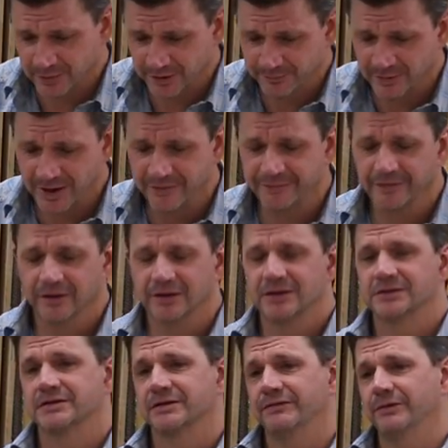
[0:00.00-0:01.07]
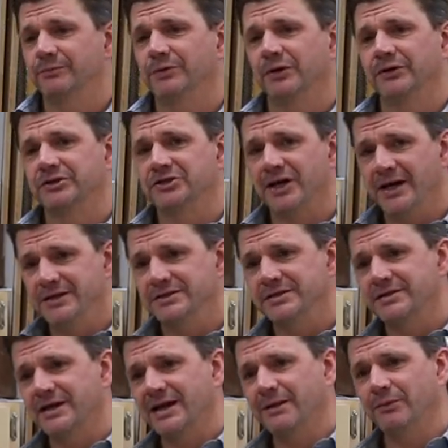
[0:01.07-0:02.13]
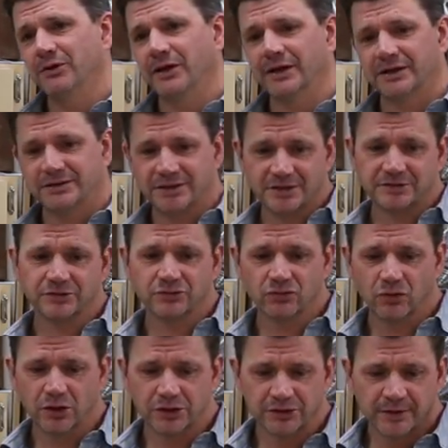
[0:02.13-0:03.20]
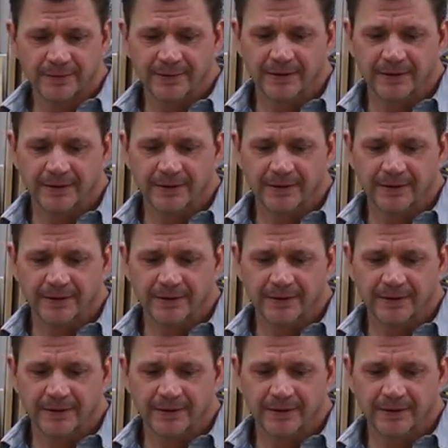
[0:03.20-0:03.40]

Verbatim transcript: but my feeling is if you build a changing table, like a chest of drawers,